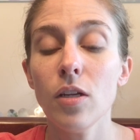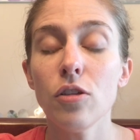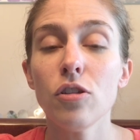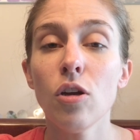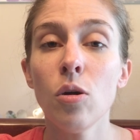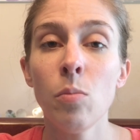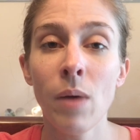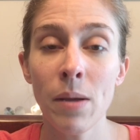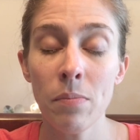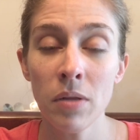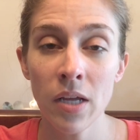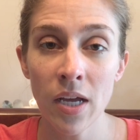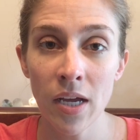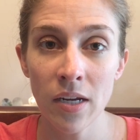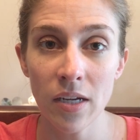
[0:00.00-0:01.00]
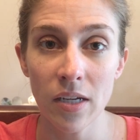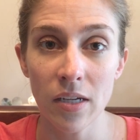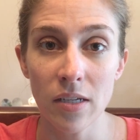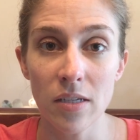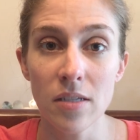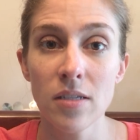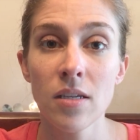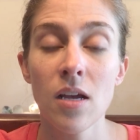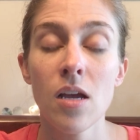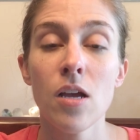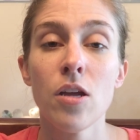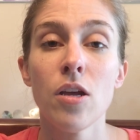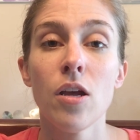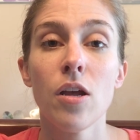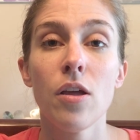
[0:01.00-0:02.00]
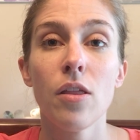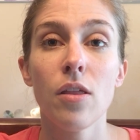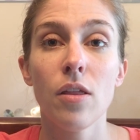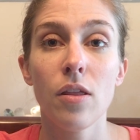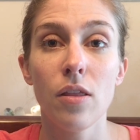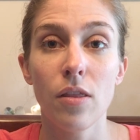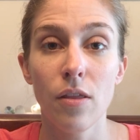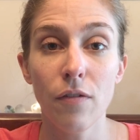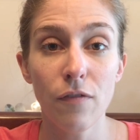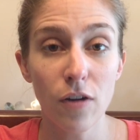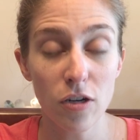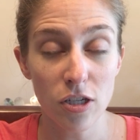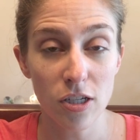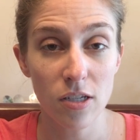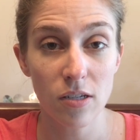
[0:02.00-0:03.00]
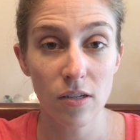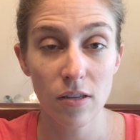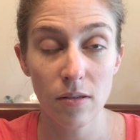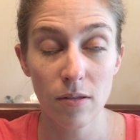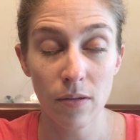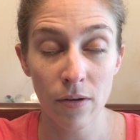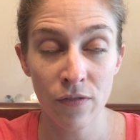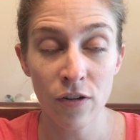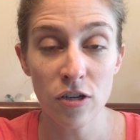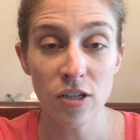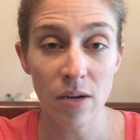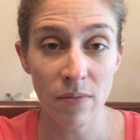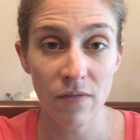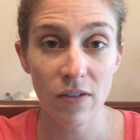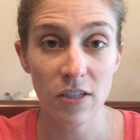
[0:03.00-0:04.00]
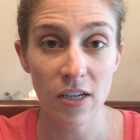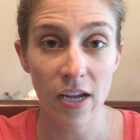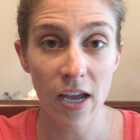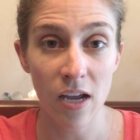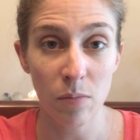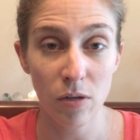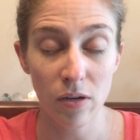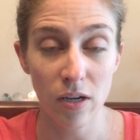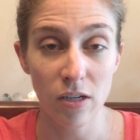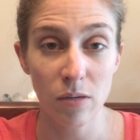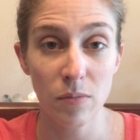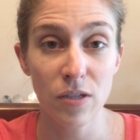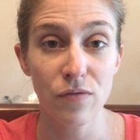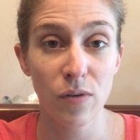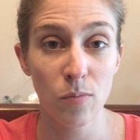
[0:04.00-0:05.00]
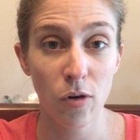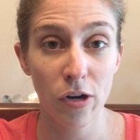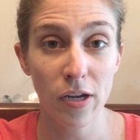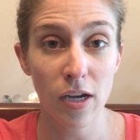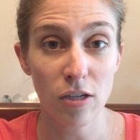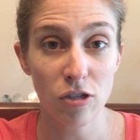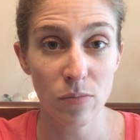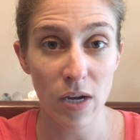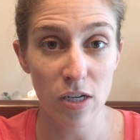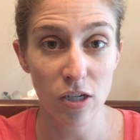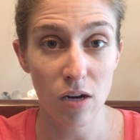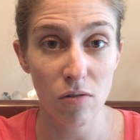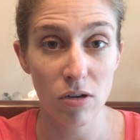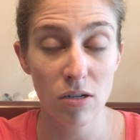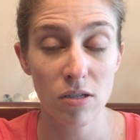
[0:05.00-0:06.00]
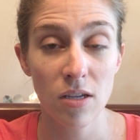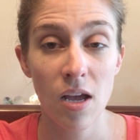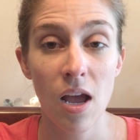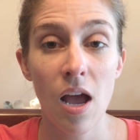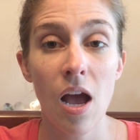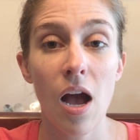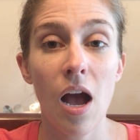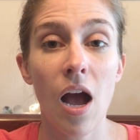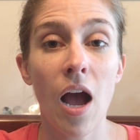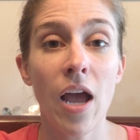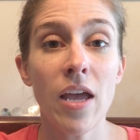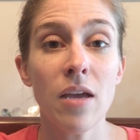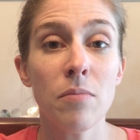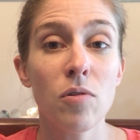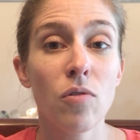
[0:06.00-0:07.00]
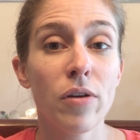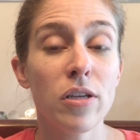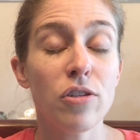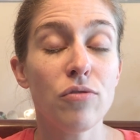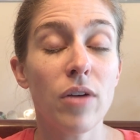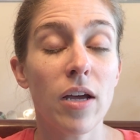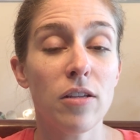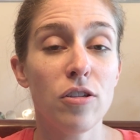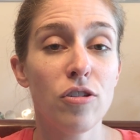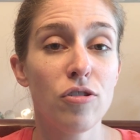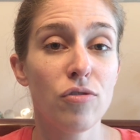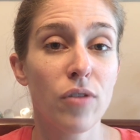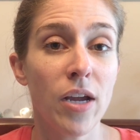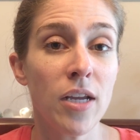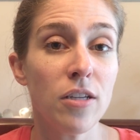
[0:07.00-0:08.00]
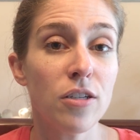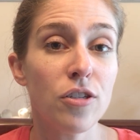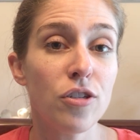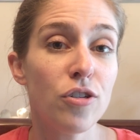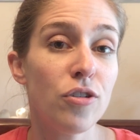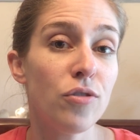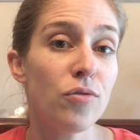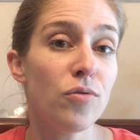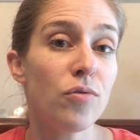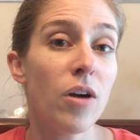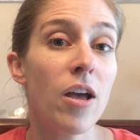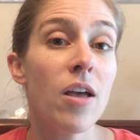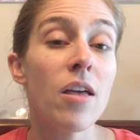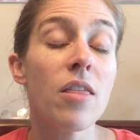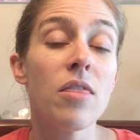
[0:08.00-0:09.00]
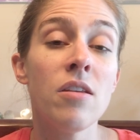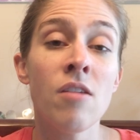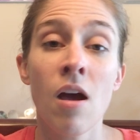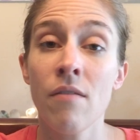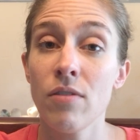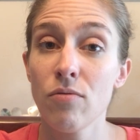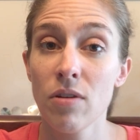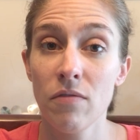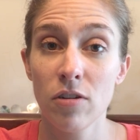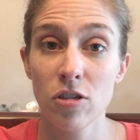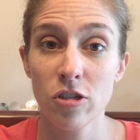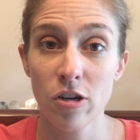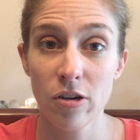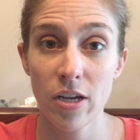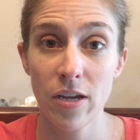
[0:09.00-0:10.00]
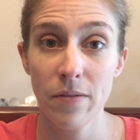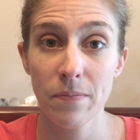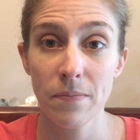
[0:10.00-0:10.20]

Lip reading: So my plan is the first time I'm visiting Animal Kingdom is for morning extra magic hours. I am going to head straight to the Na'vi River Journey.